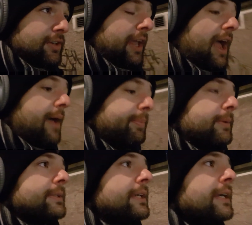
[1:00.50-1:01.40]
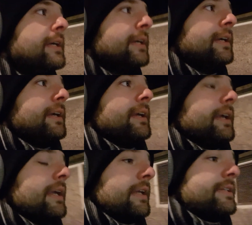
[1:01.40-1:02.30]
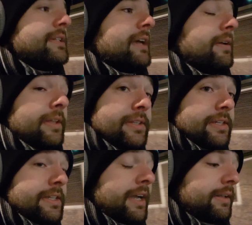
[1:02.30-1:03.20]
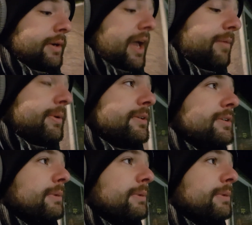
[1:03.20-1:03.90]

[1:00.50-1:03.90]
happened. It's exactly what happened to